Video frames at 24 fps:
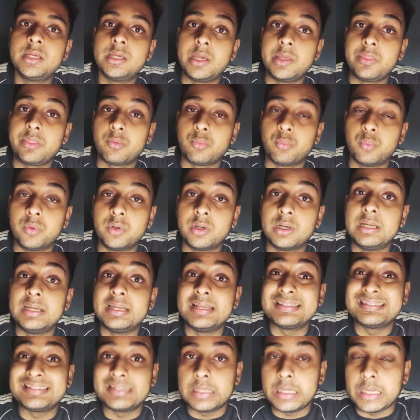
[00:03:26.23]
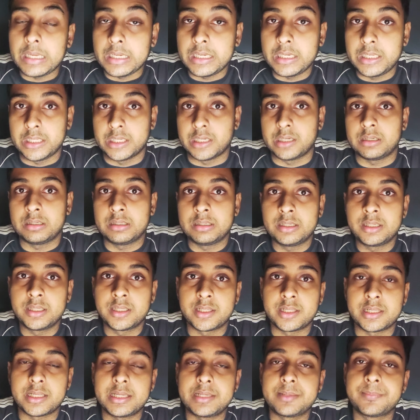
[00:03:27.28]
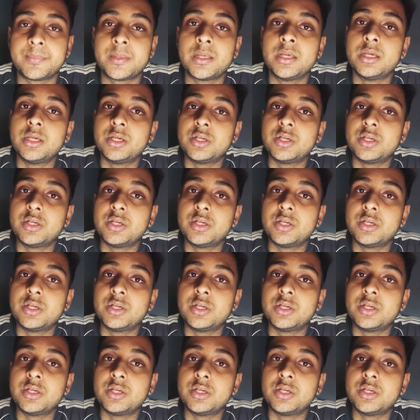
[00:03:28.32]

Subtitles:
in the world is India, right?